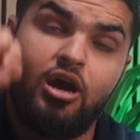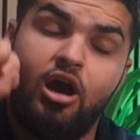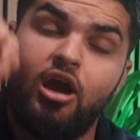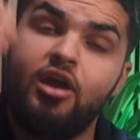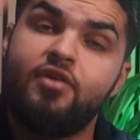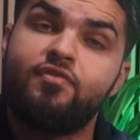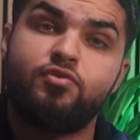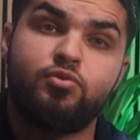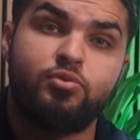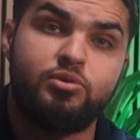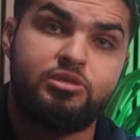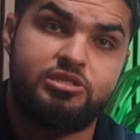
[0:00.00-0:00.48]

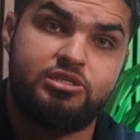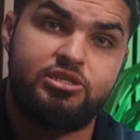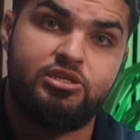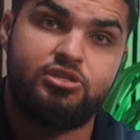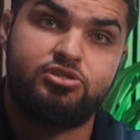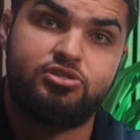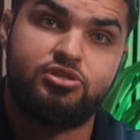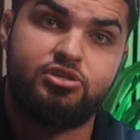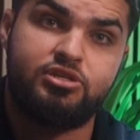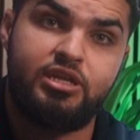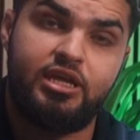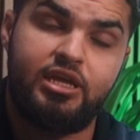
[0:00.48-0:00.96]
Everyone
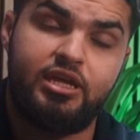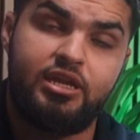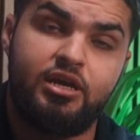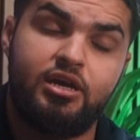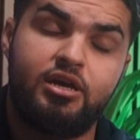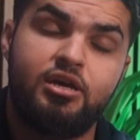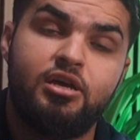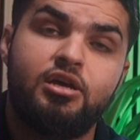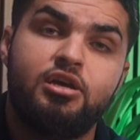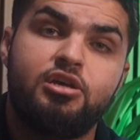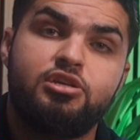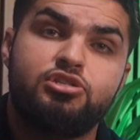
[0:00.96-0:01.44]
sees their
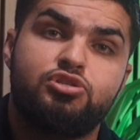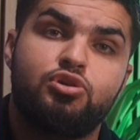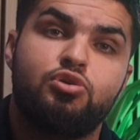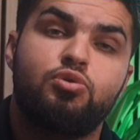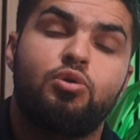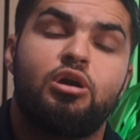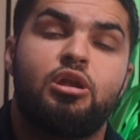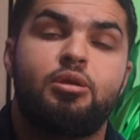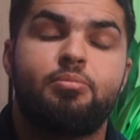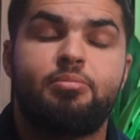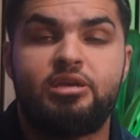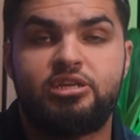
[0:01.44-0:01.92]
data, so we
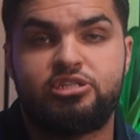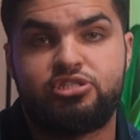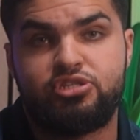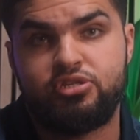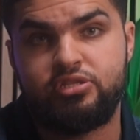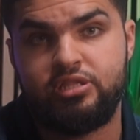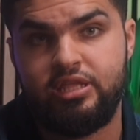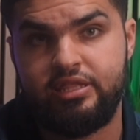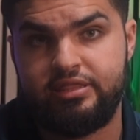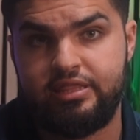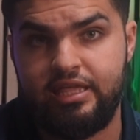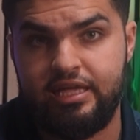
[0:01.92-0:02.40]
want to make
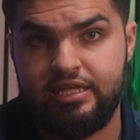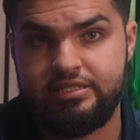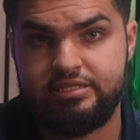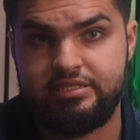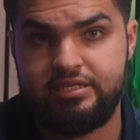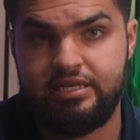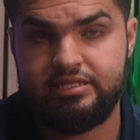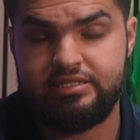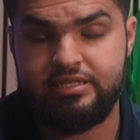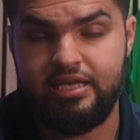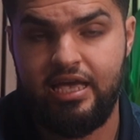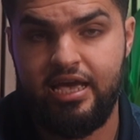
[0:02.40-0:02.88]
sure that that
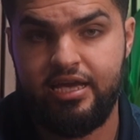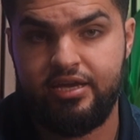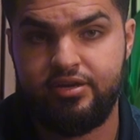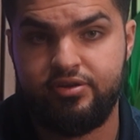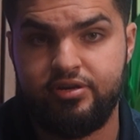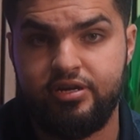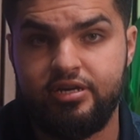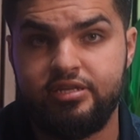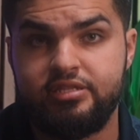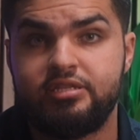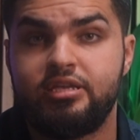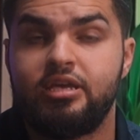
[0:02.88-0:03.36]
stays
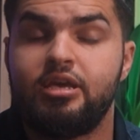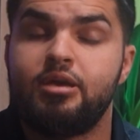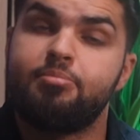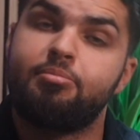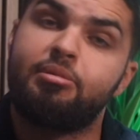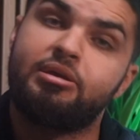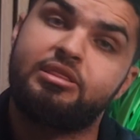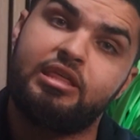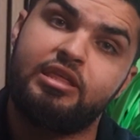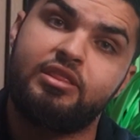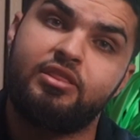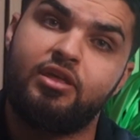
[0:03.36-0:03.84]
accurate.
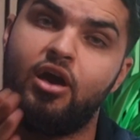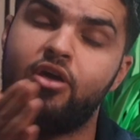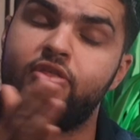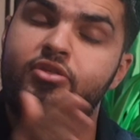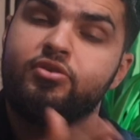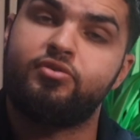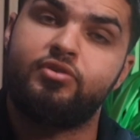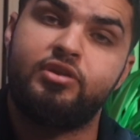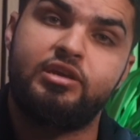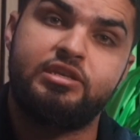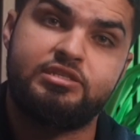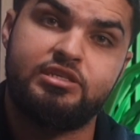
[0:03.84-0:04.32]
But then the
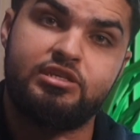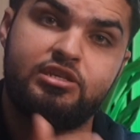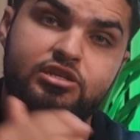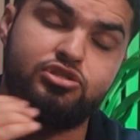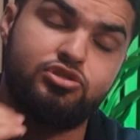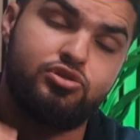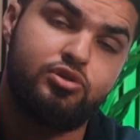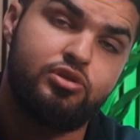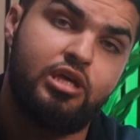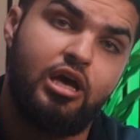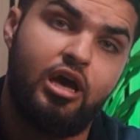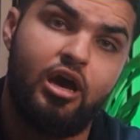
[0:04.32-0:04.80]
other reason is
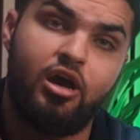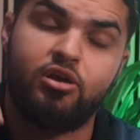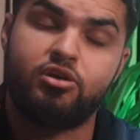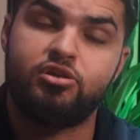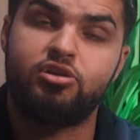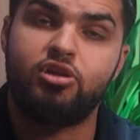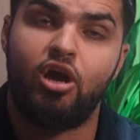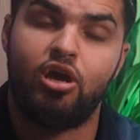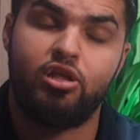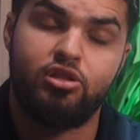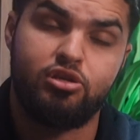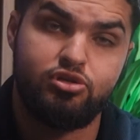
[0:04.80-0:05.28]
so that our
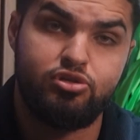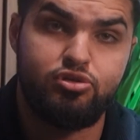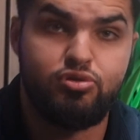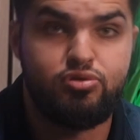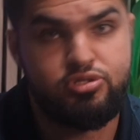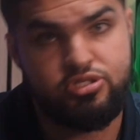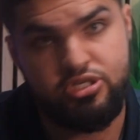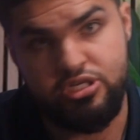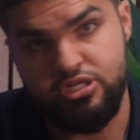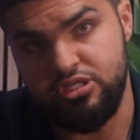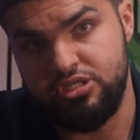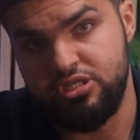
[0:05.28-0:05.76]
dollar
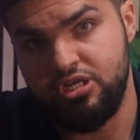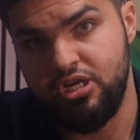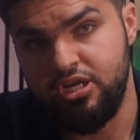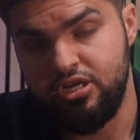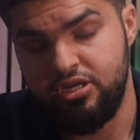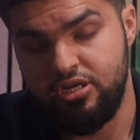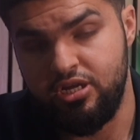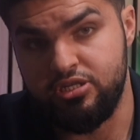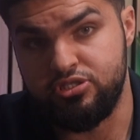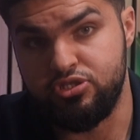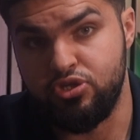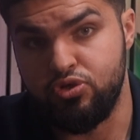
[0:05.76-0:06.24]
usage
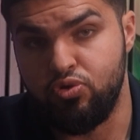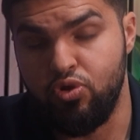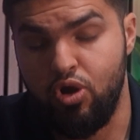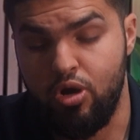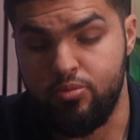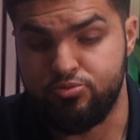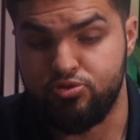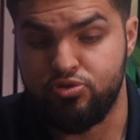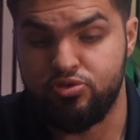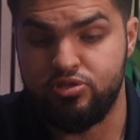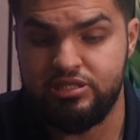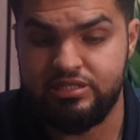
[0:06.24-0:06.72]
doesn't go
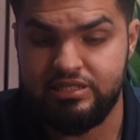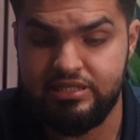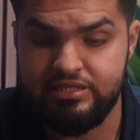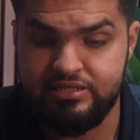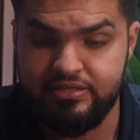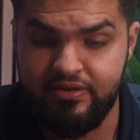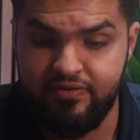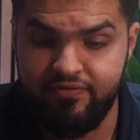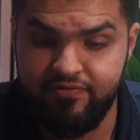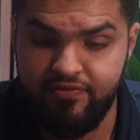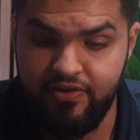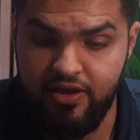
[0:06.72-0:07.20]
up. So this
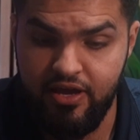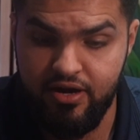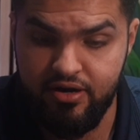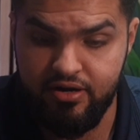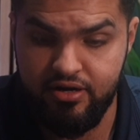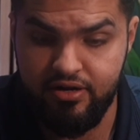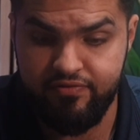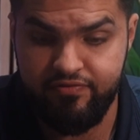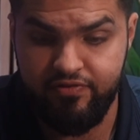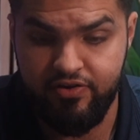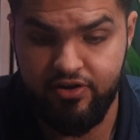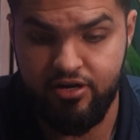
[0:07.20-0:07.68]
is a
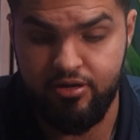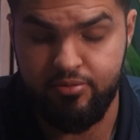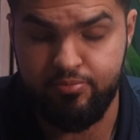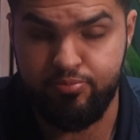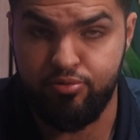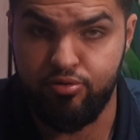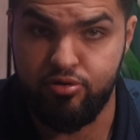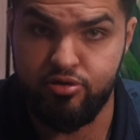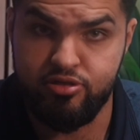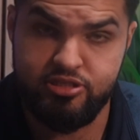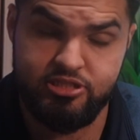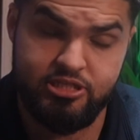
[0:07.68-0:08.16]
very, very
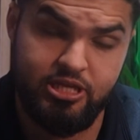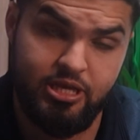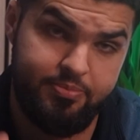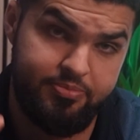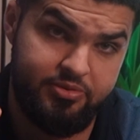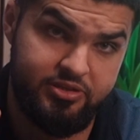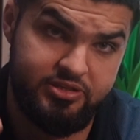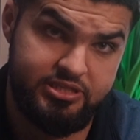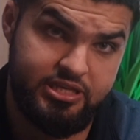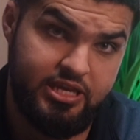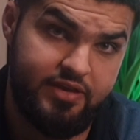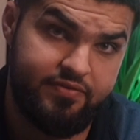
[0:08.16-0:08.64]
important step,
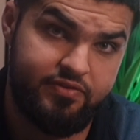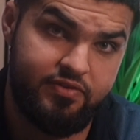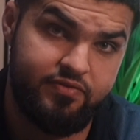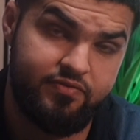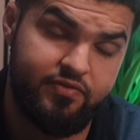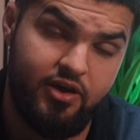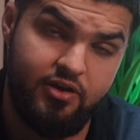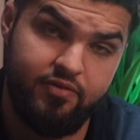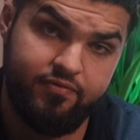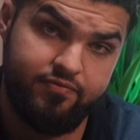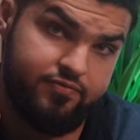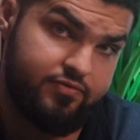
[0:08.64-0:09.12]
the safety
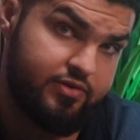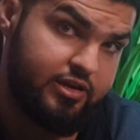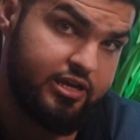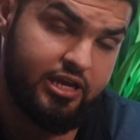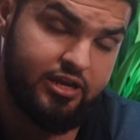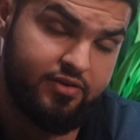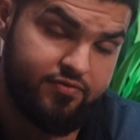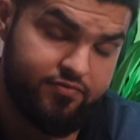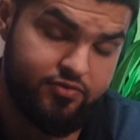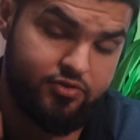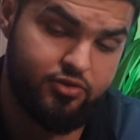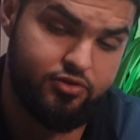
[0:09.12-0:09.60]
valve,
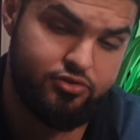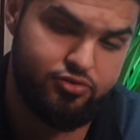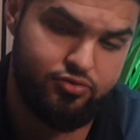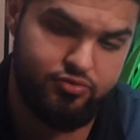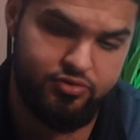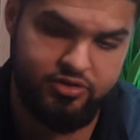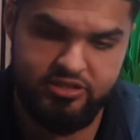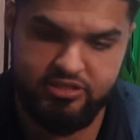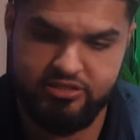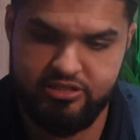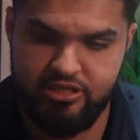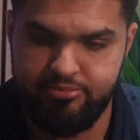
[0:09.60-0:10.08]
again, for the two
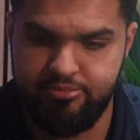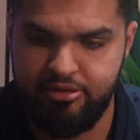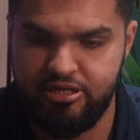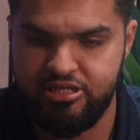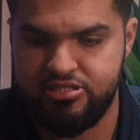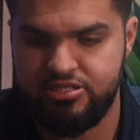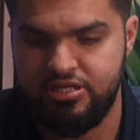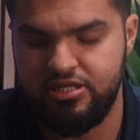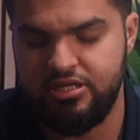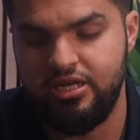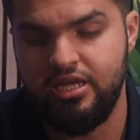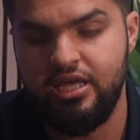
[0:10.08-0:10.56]
reasons I
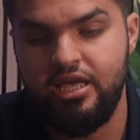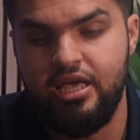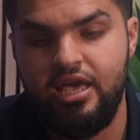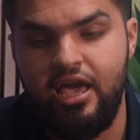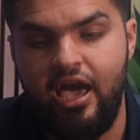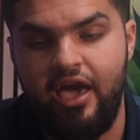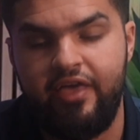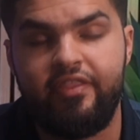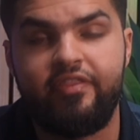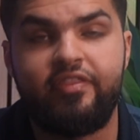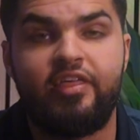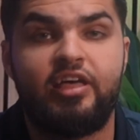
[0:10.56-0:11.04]
mentioned.
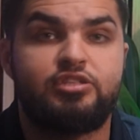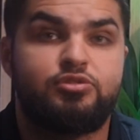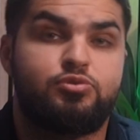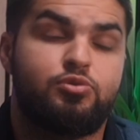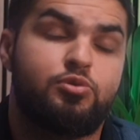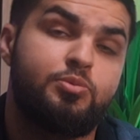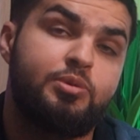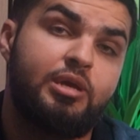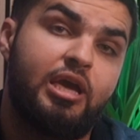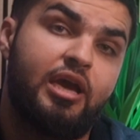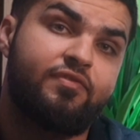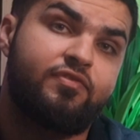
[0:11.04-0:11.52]
And then that's
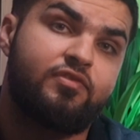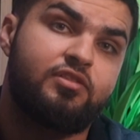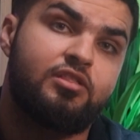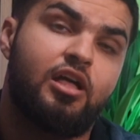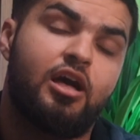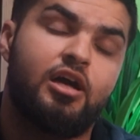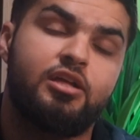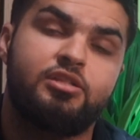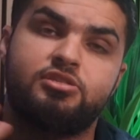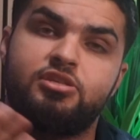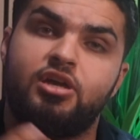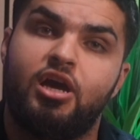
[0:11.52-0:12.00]
where we have
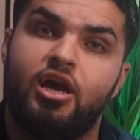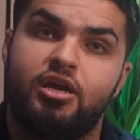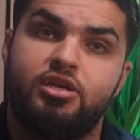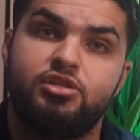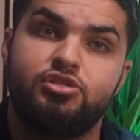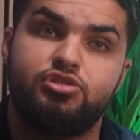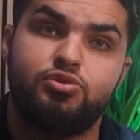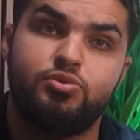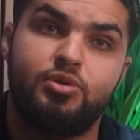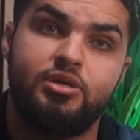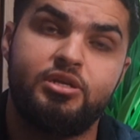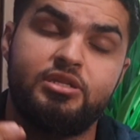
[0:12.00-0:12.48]
Claude
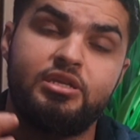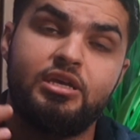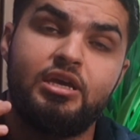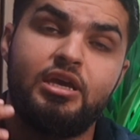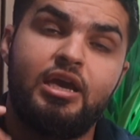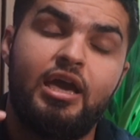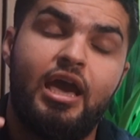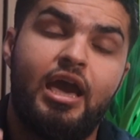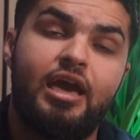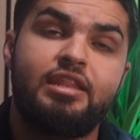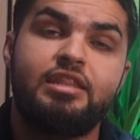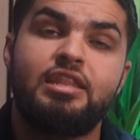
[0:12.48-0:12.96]
talking to it.
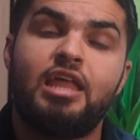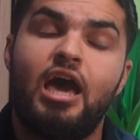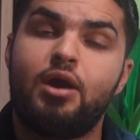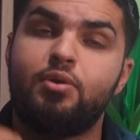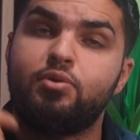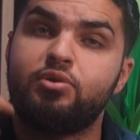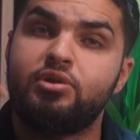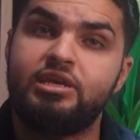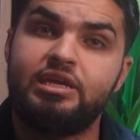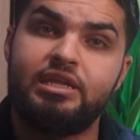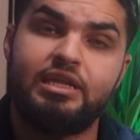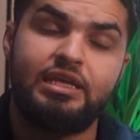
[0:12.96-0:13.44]
And now
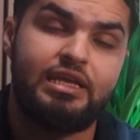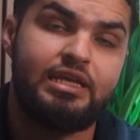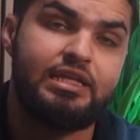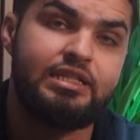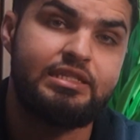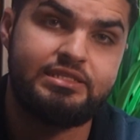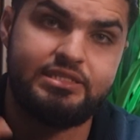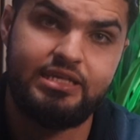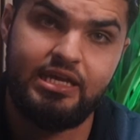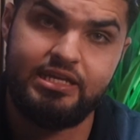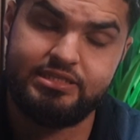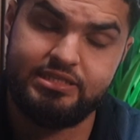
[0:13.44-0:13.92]
we're getting
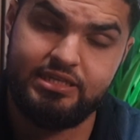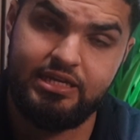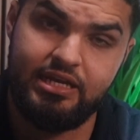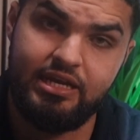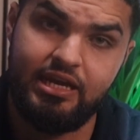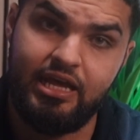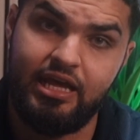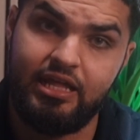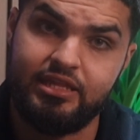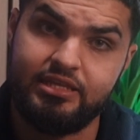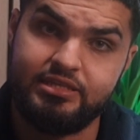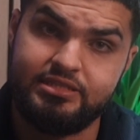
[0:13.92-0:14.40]
insights and
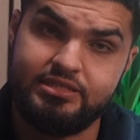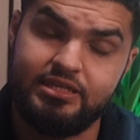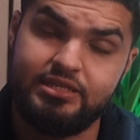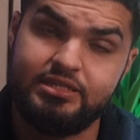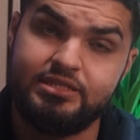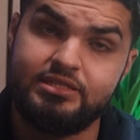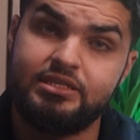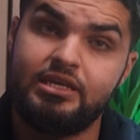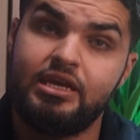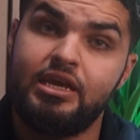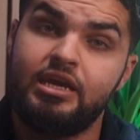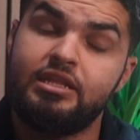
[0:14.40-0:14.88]

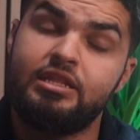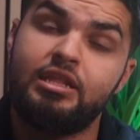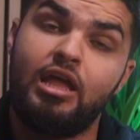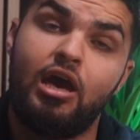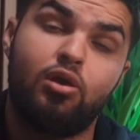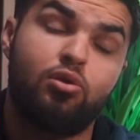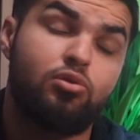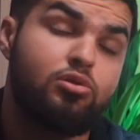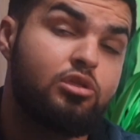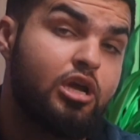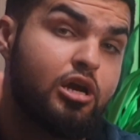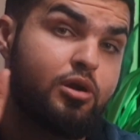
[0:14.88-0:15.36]
analysis.
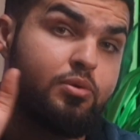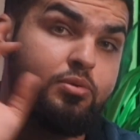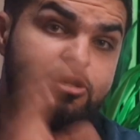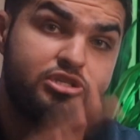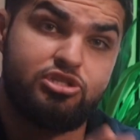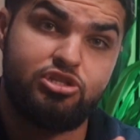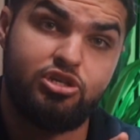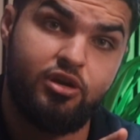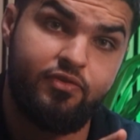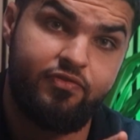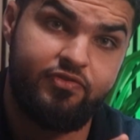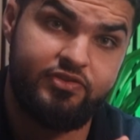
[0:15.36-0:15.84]
Not only are we
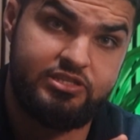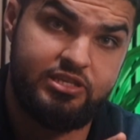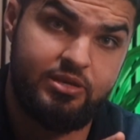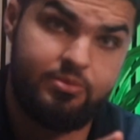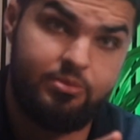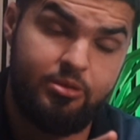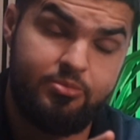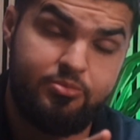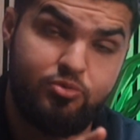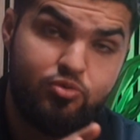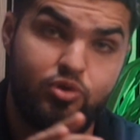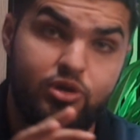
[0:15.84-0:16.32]

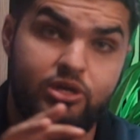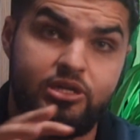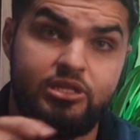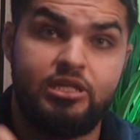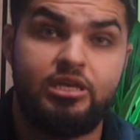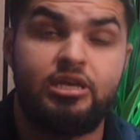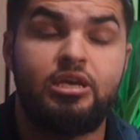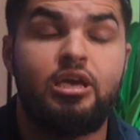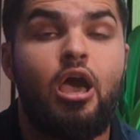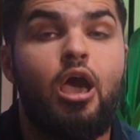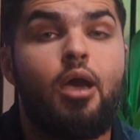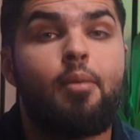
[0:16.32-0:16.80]
surfacing them
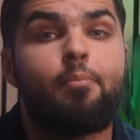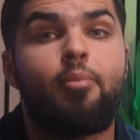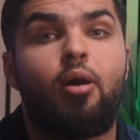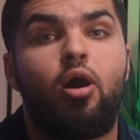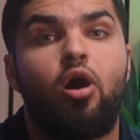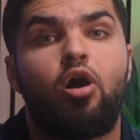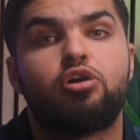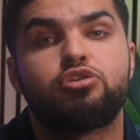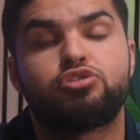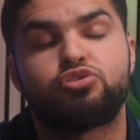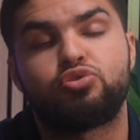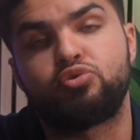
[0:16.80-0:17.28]
quickly, but
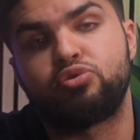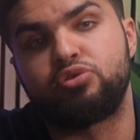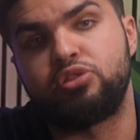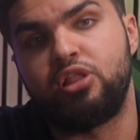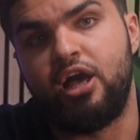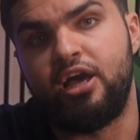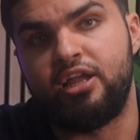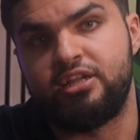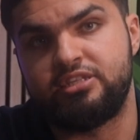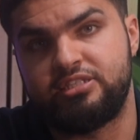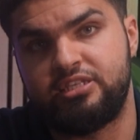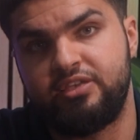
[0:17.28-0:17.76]
also
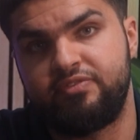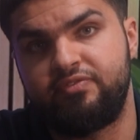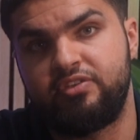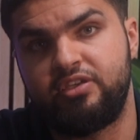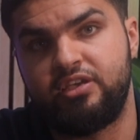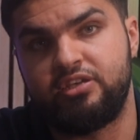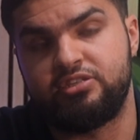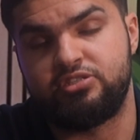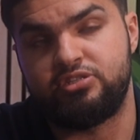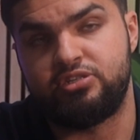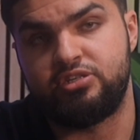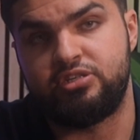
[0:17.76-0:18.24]
Claude is
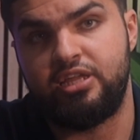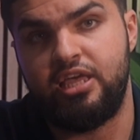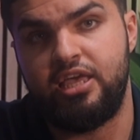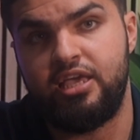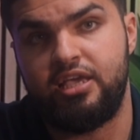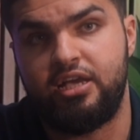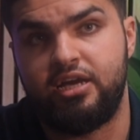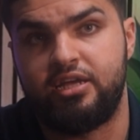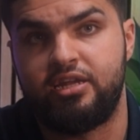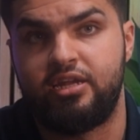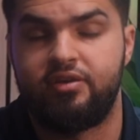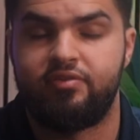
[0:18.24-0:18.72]
giving us our
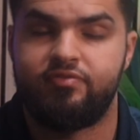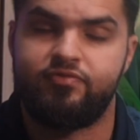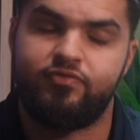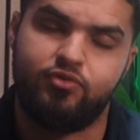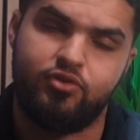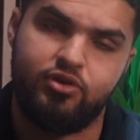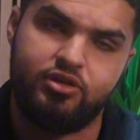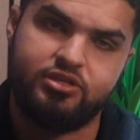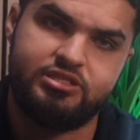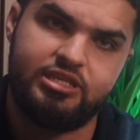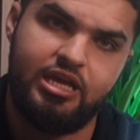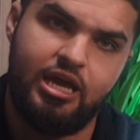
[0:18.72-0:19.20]
take on it.
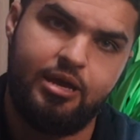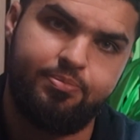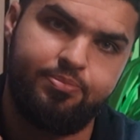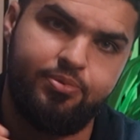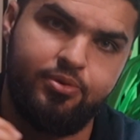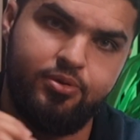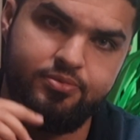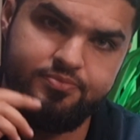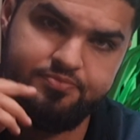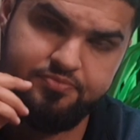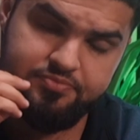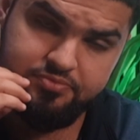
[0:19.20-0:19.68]
For
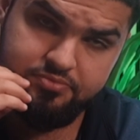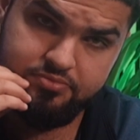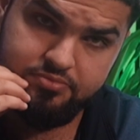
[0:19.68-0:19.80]
example,